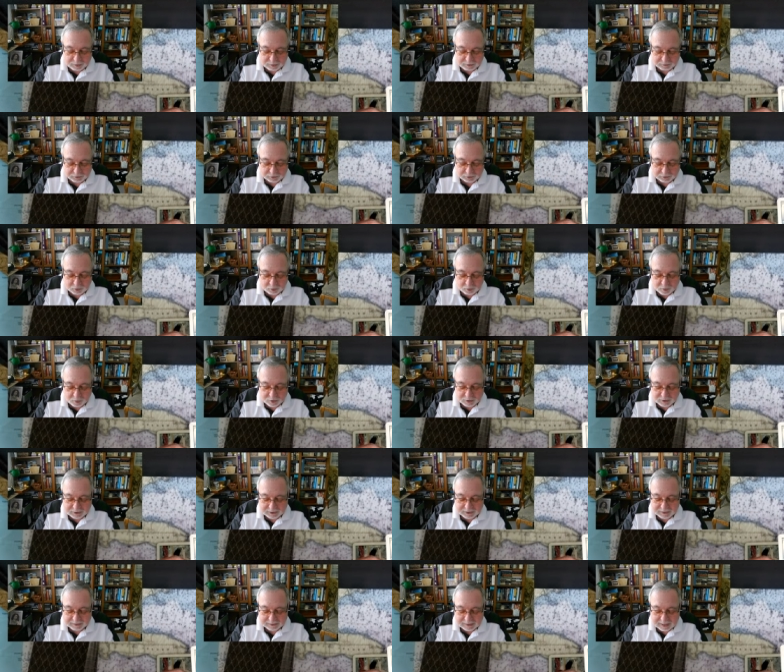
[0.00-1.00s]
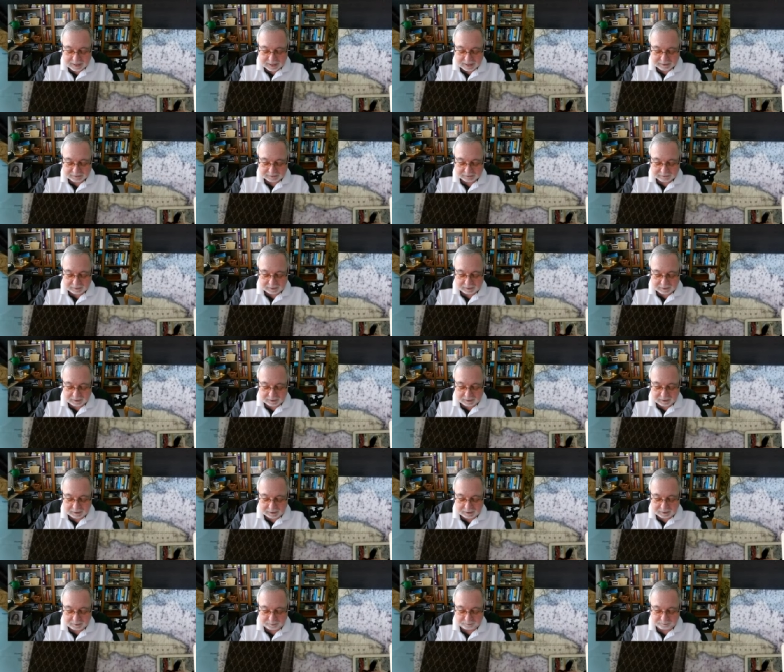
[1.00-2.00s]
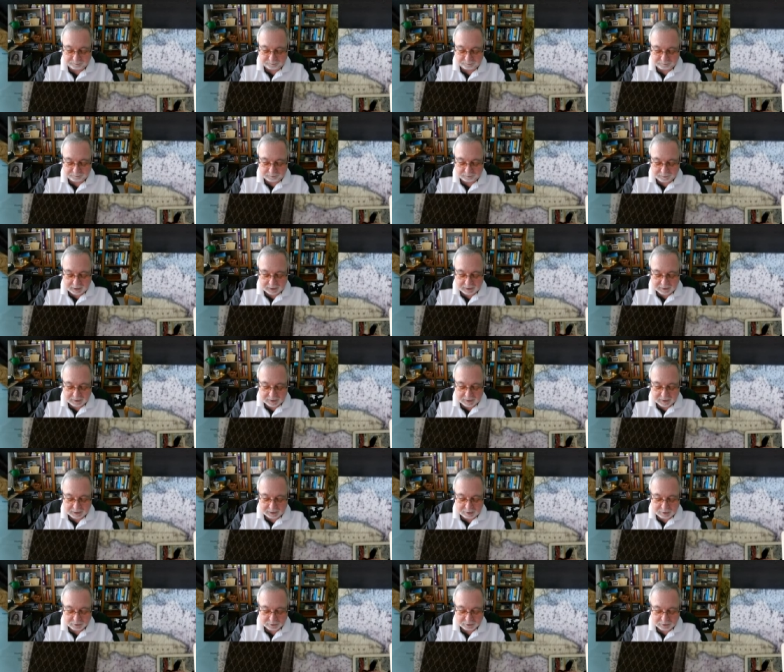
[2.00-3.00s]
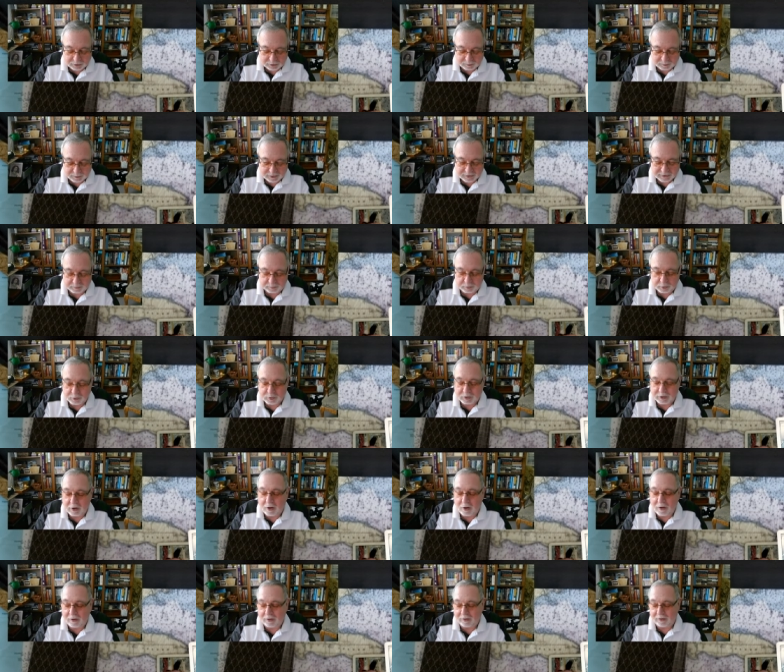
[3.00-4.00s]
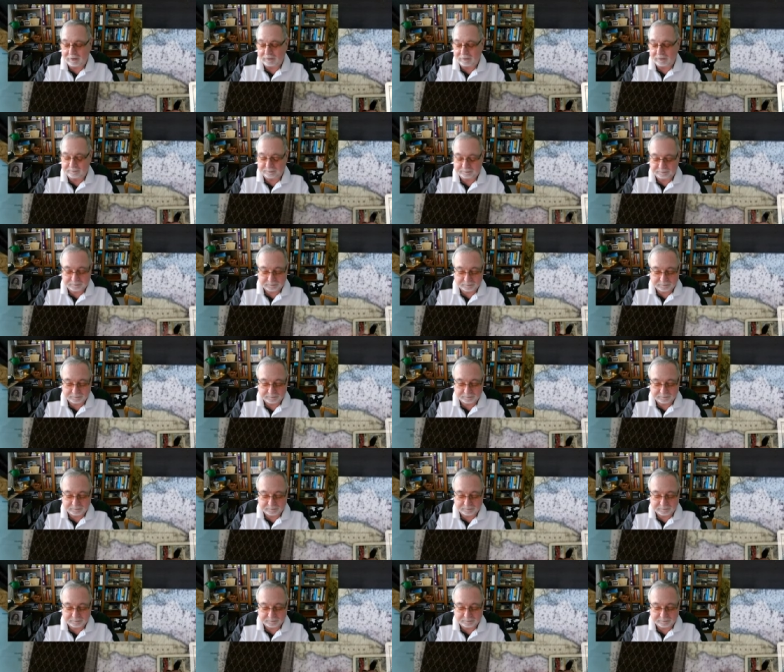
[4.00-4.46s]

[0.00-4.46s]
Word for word: Three of Swords is kind of, um, not long-term, is a broken heart.